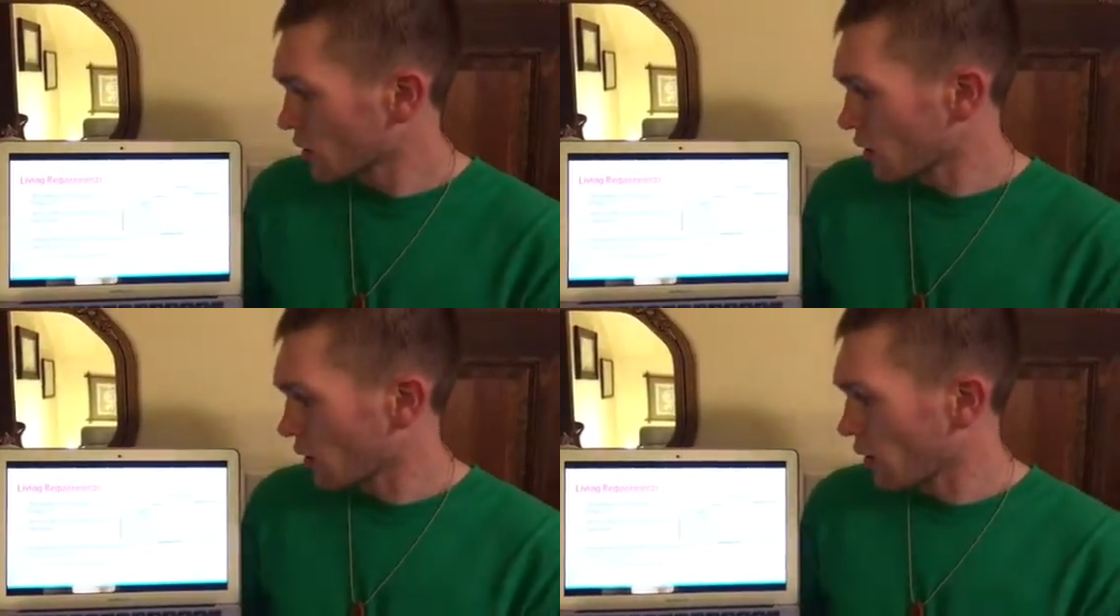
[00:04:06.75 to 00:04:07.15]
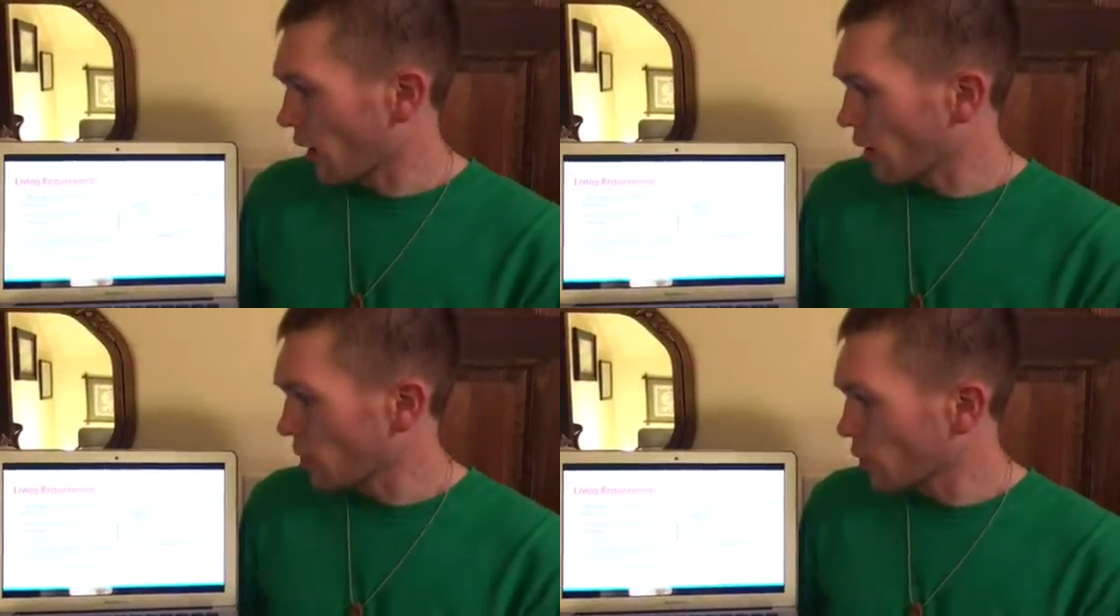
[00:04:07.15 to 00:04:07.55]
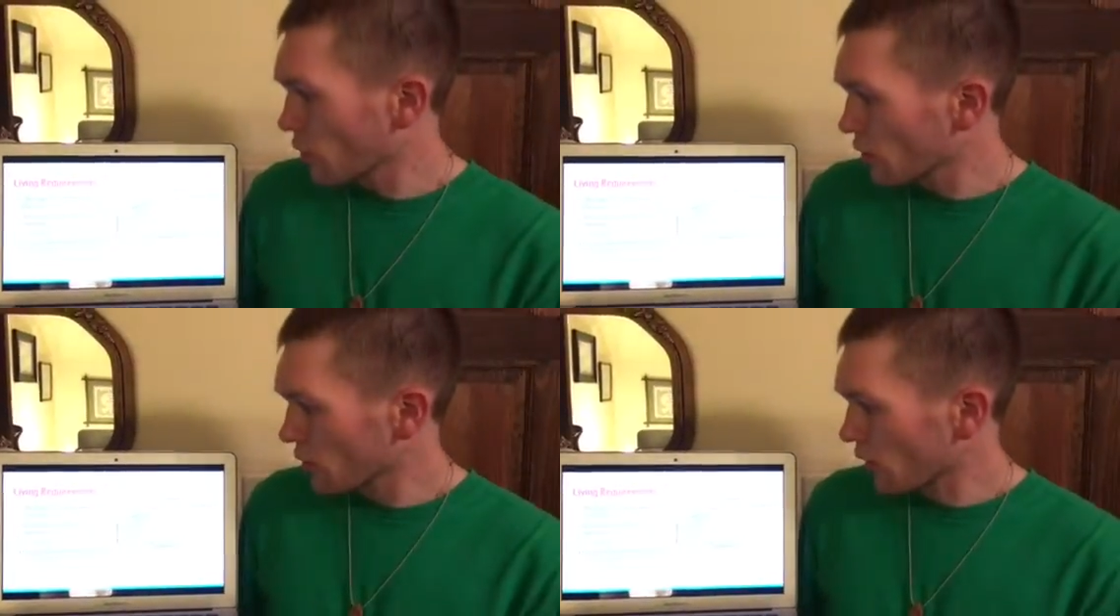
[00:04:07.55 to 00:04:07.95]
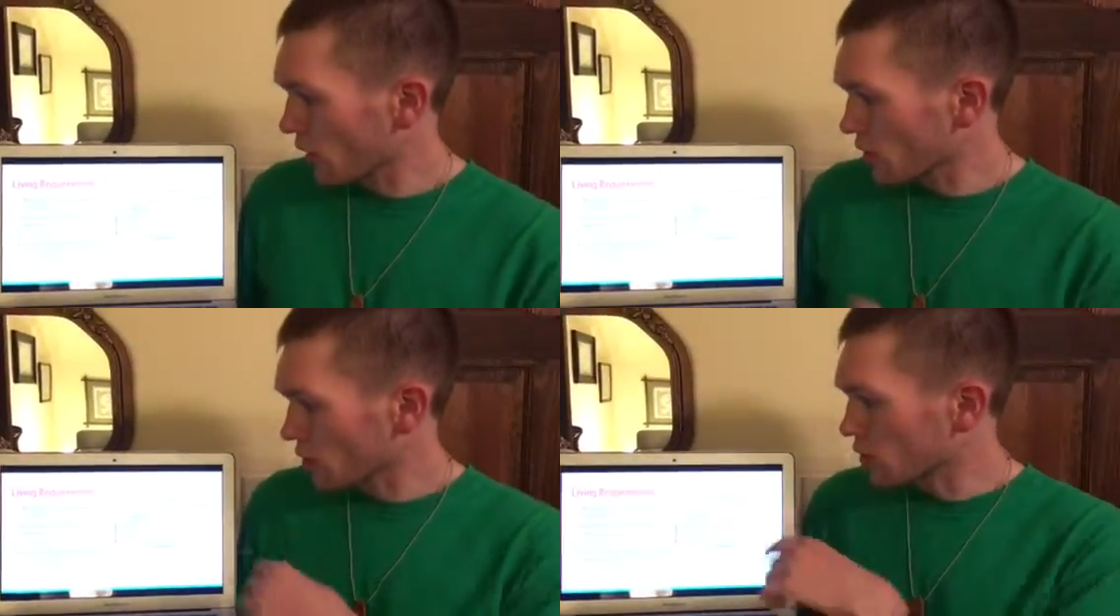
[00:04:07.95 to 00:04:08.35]
Now, I put
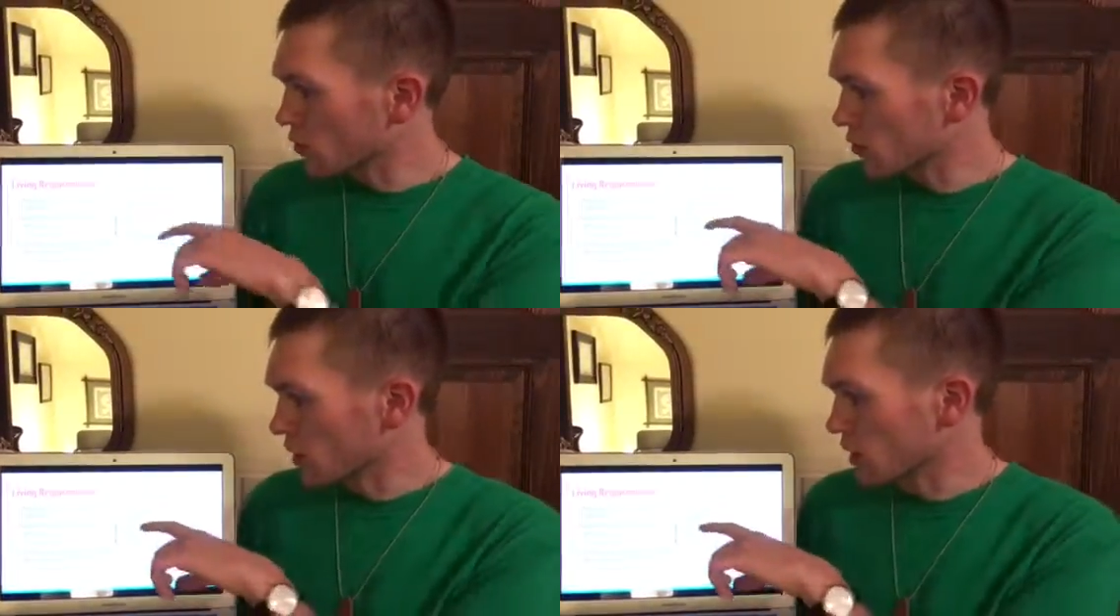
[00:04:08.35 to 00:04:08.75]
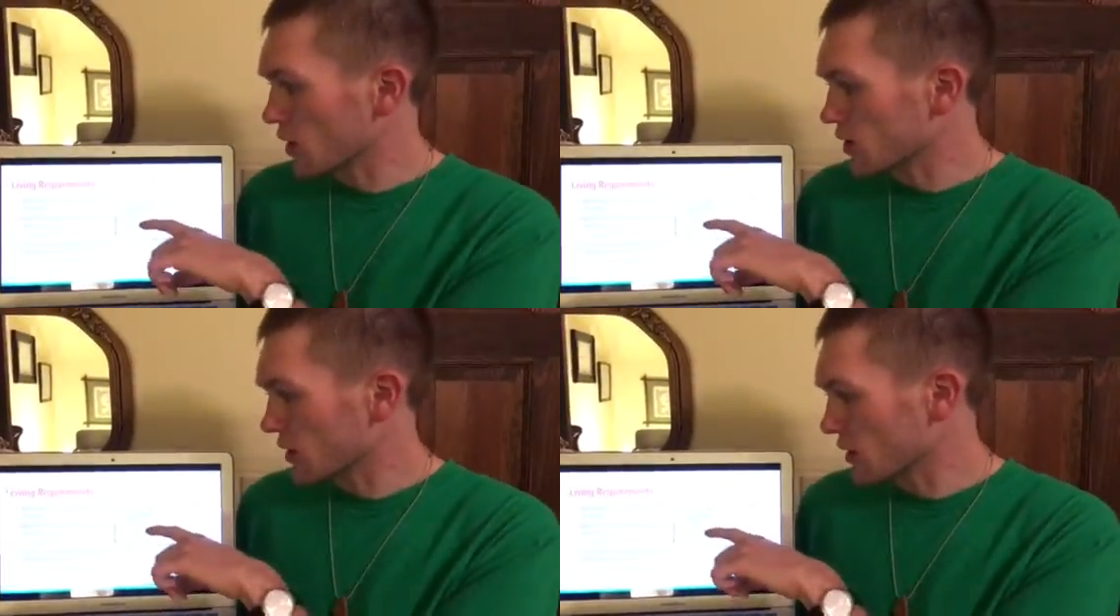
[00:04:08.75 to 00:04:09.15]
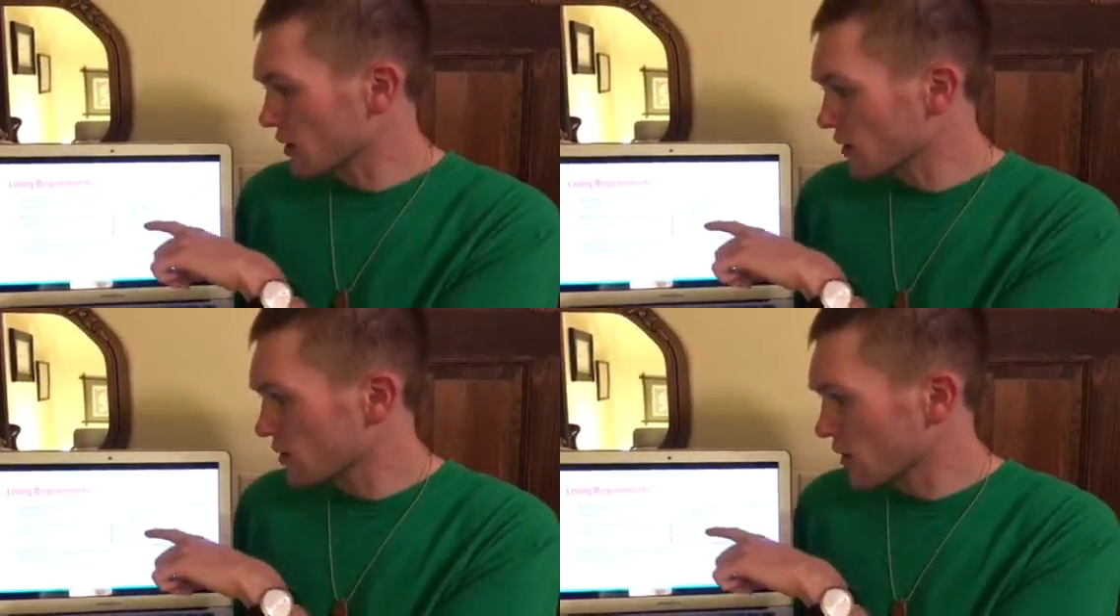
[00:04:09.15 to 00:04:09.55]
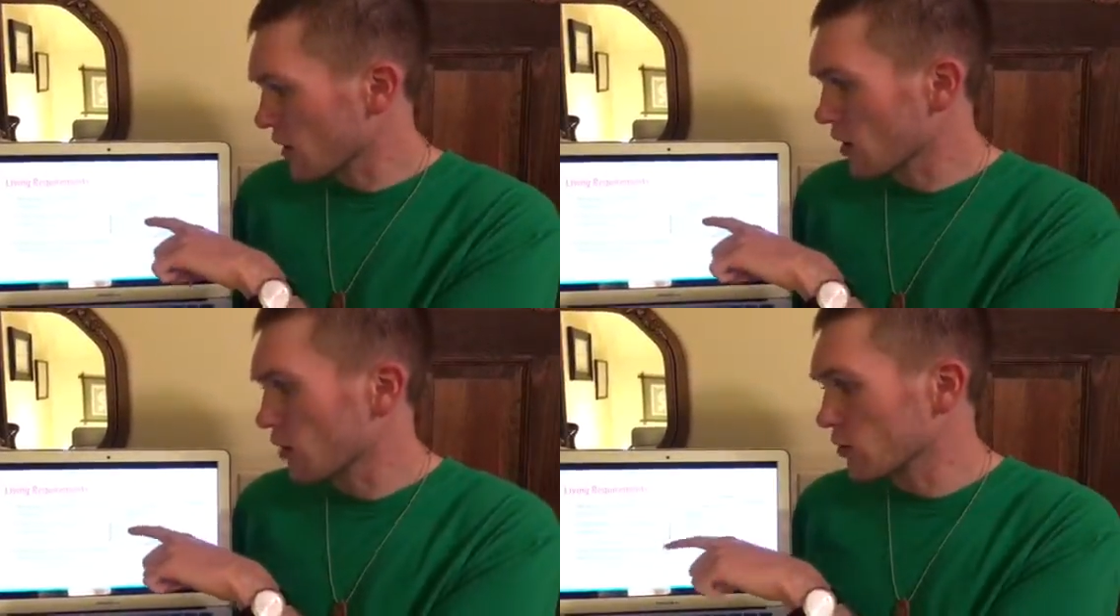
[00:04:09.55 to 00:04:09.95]
that the nutrient needs
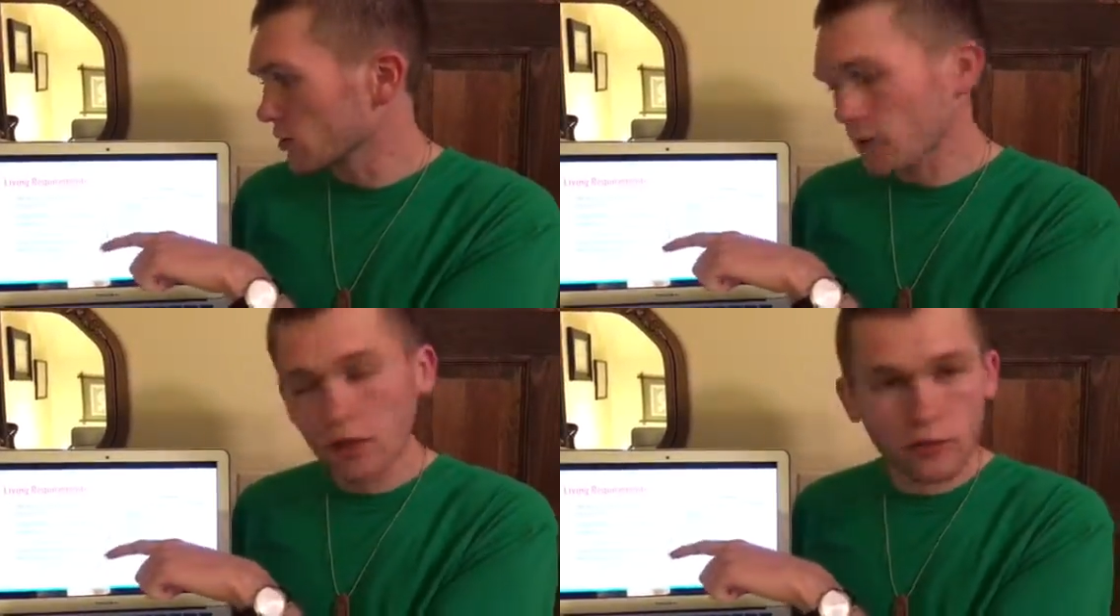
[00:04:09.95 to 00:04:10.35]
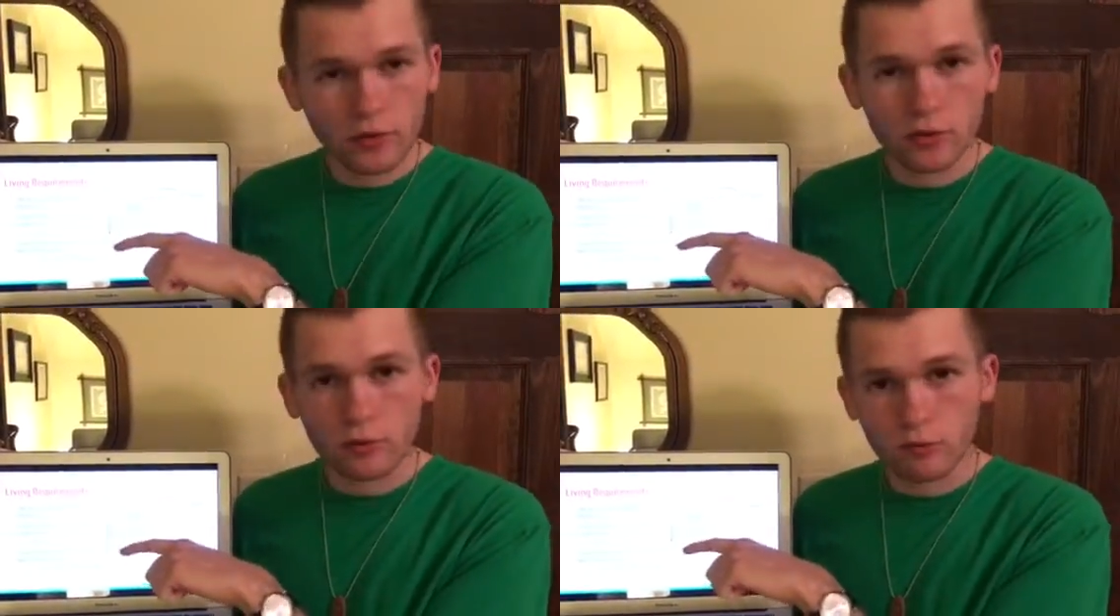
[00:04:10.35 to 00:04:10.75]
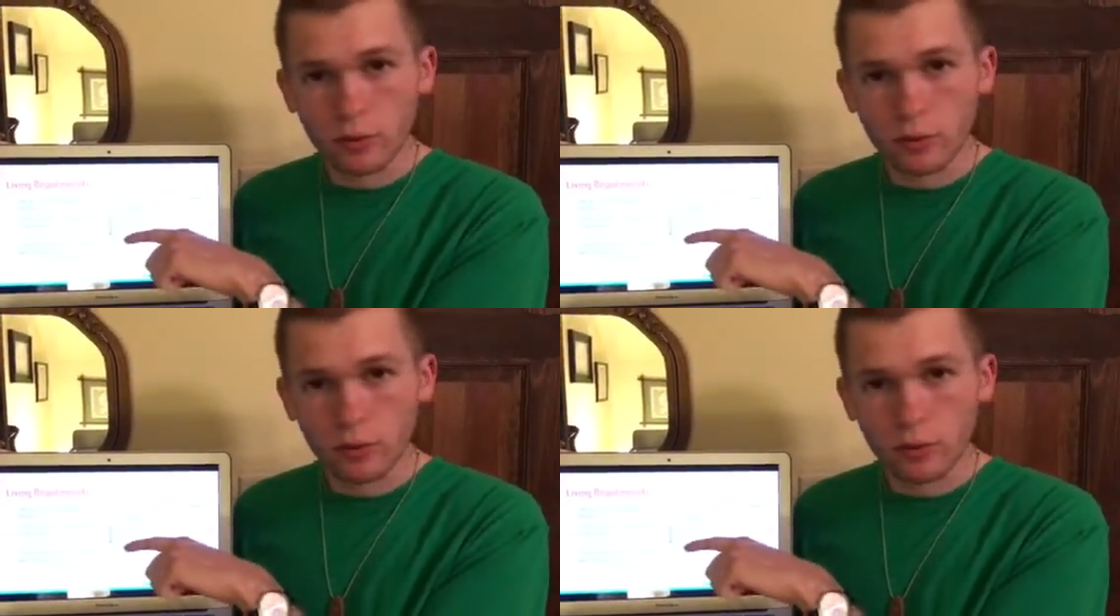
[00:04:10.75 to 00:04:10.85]
a host cell for